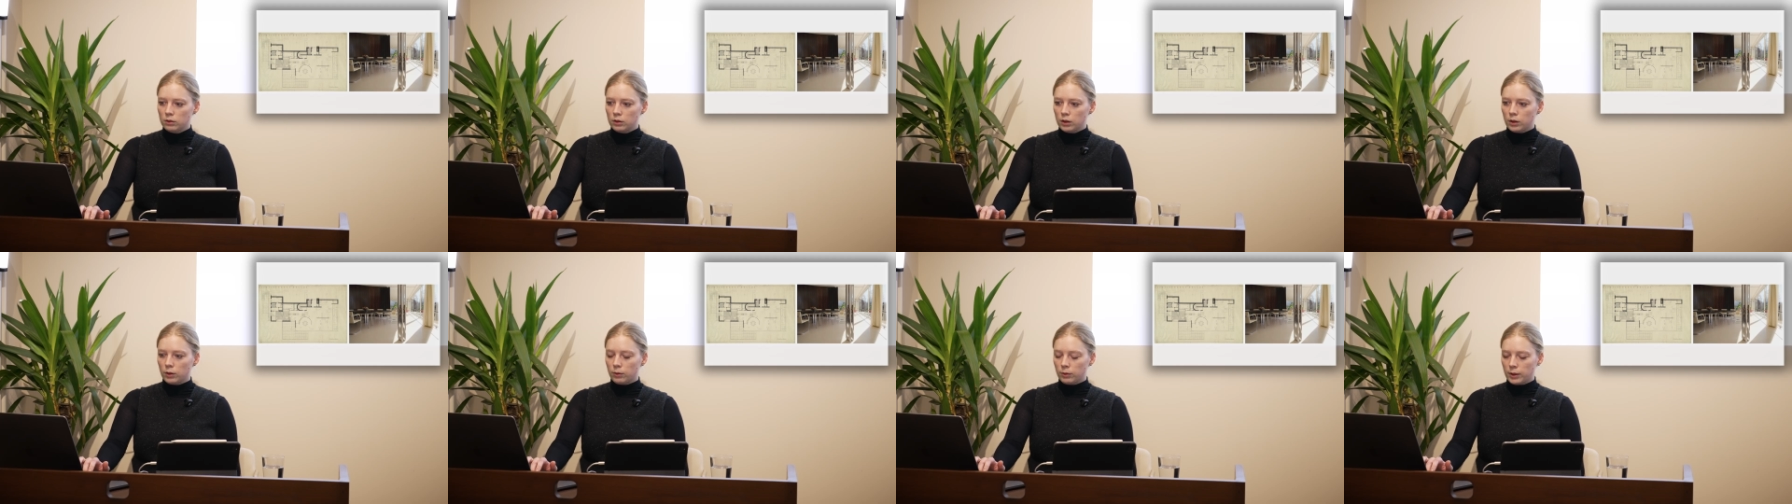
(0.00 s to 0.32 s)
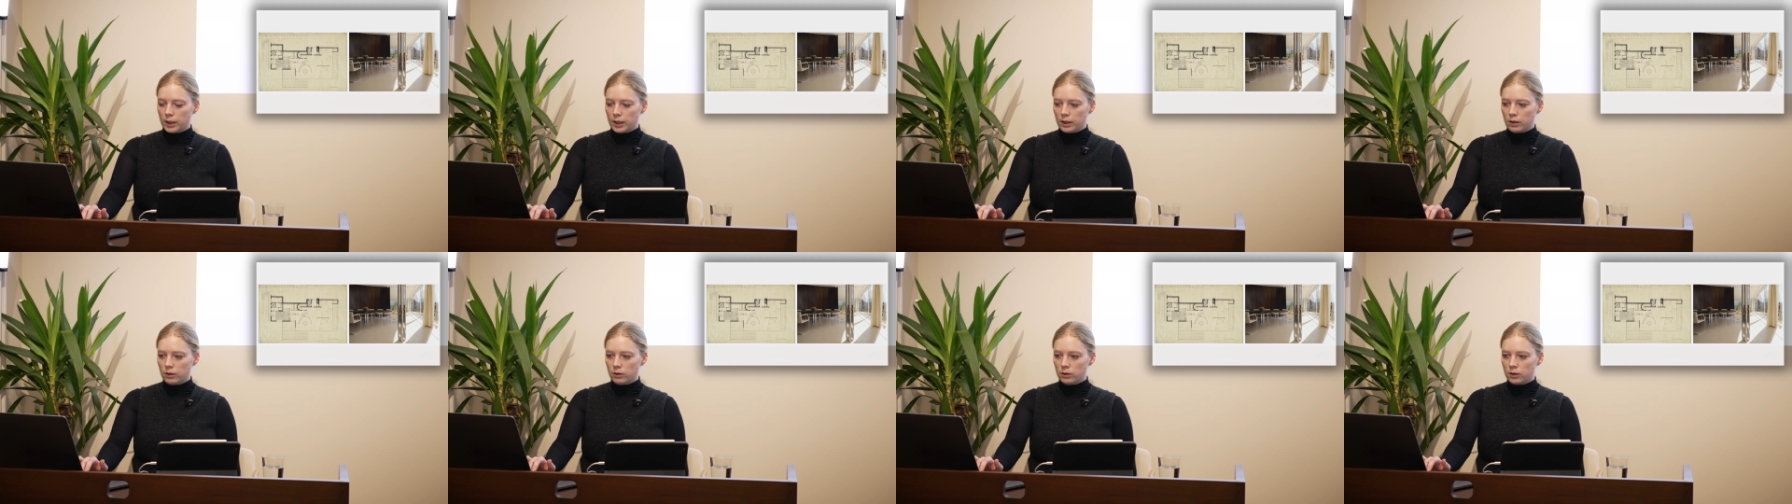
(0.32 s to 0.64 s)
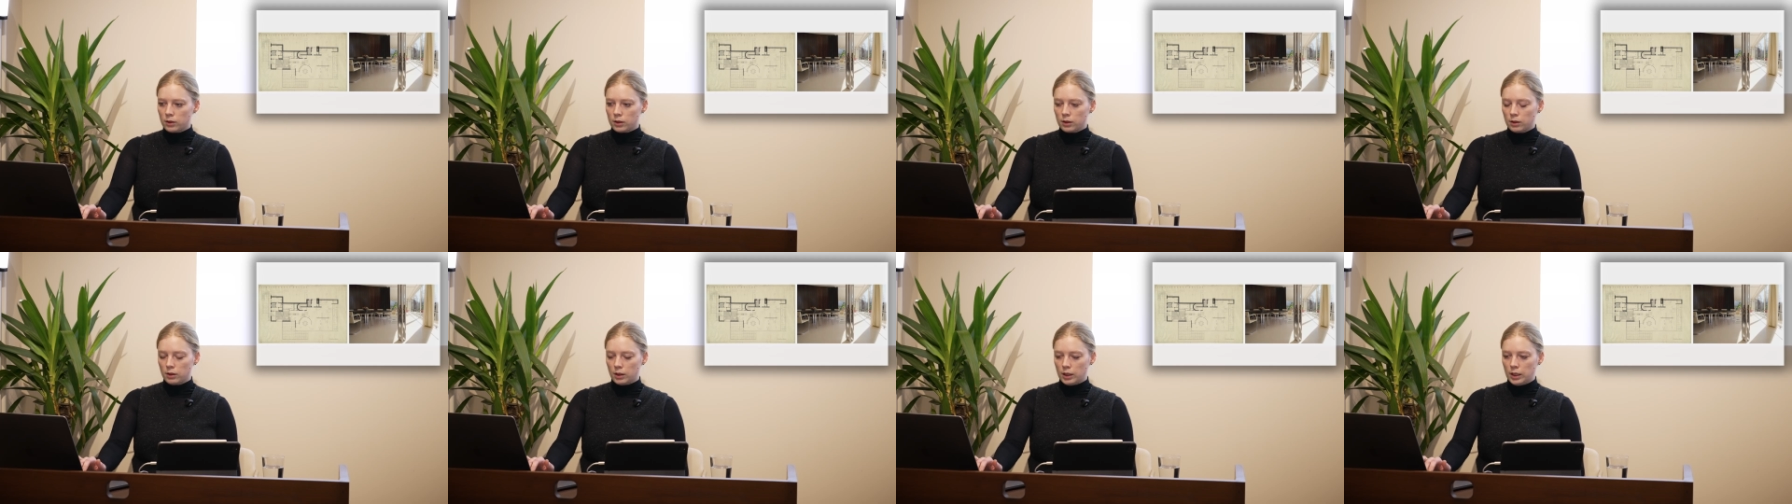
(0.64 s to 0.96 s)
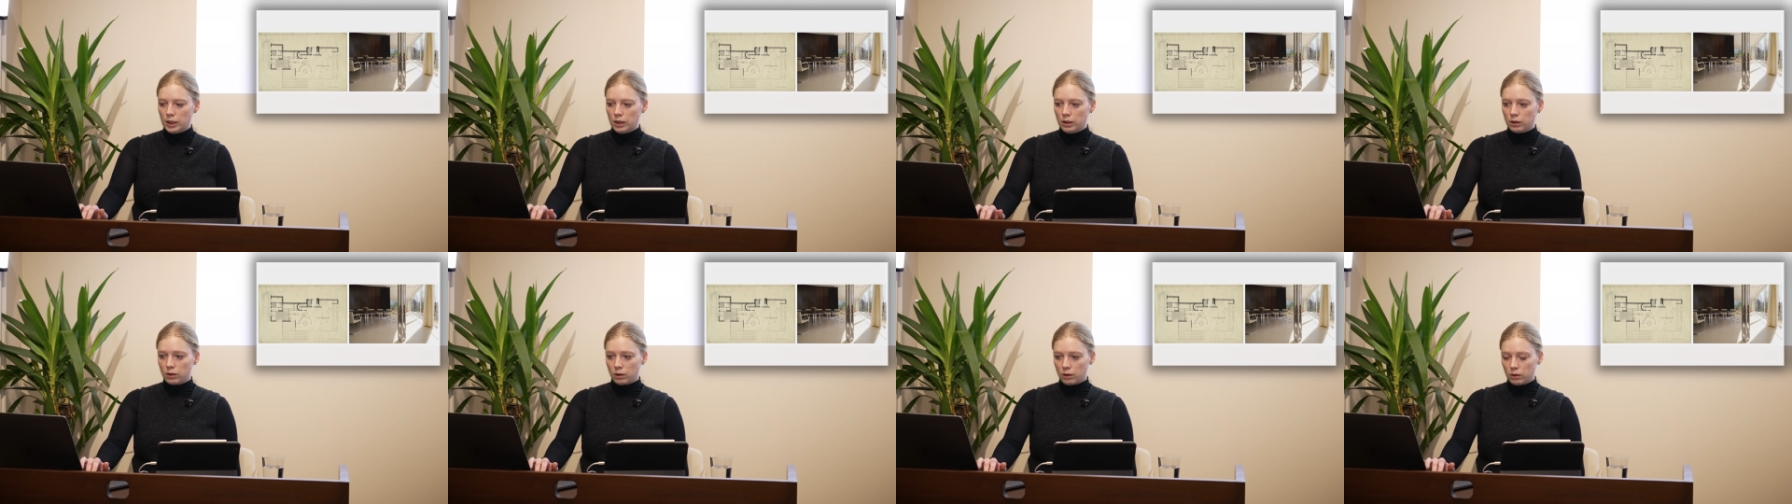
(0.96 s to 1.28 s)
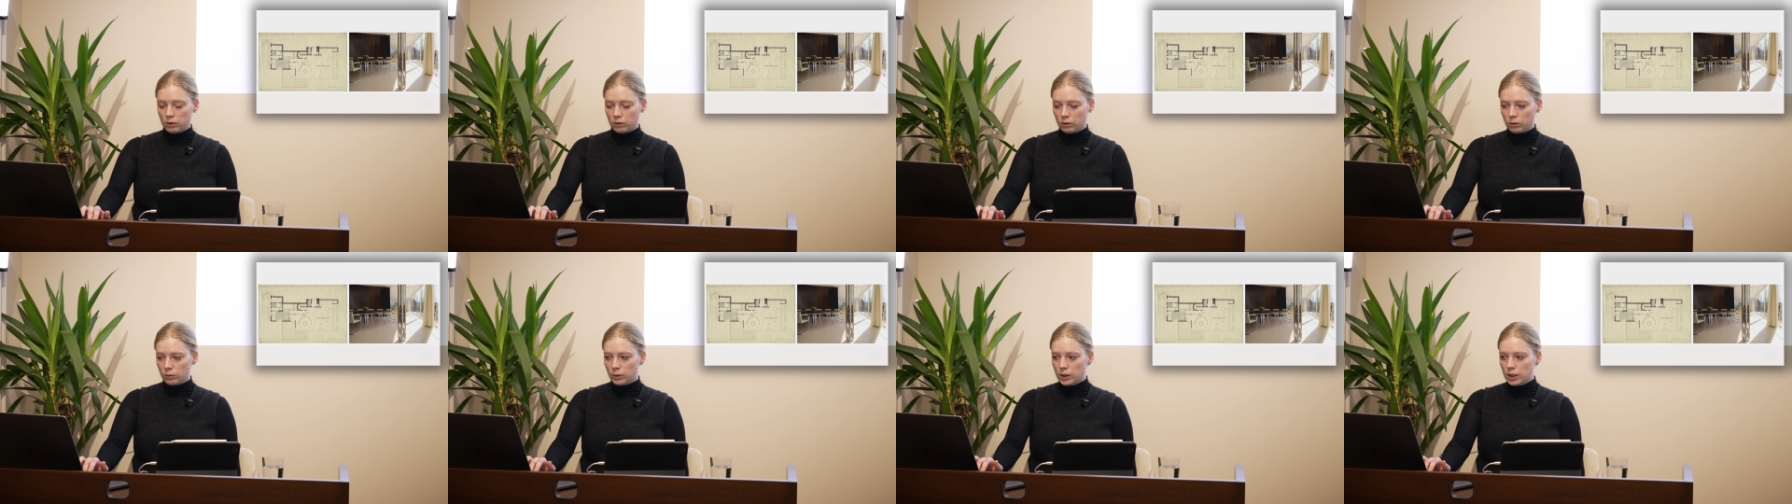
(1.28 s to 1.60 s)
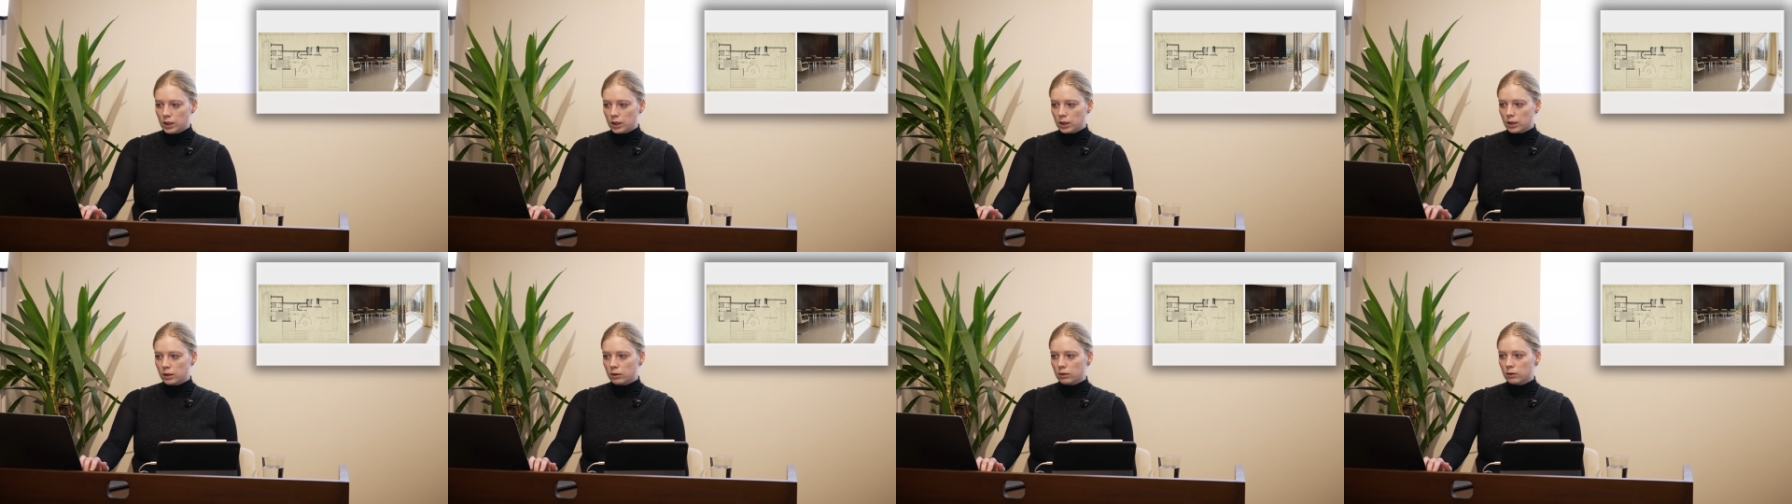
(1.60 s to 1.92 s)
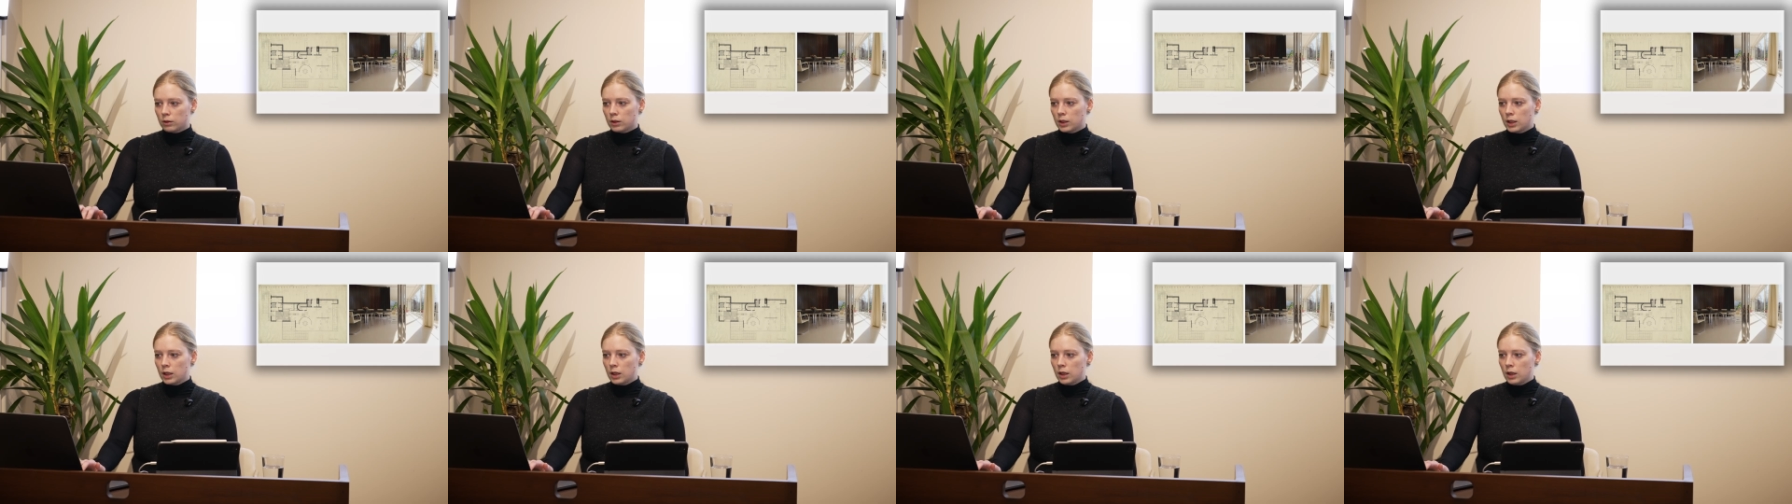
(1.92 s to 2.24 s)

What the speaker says: around the curtain window.